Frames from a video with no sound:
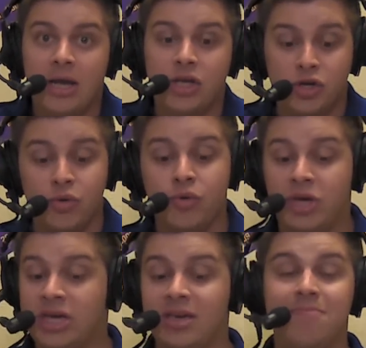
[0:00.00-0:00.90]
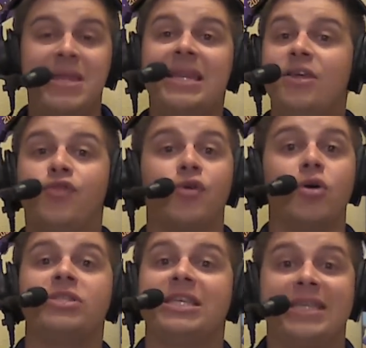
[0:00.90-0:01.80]
he immediately
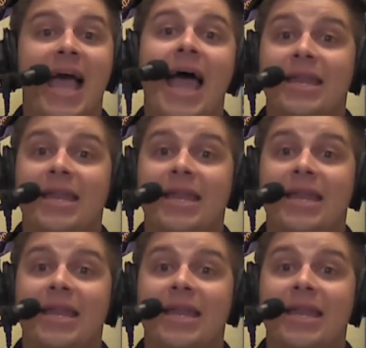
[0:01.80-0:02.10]
throws his hat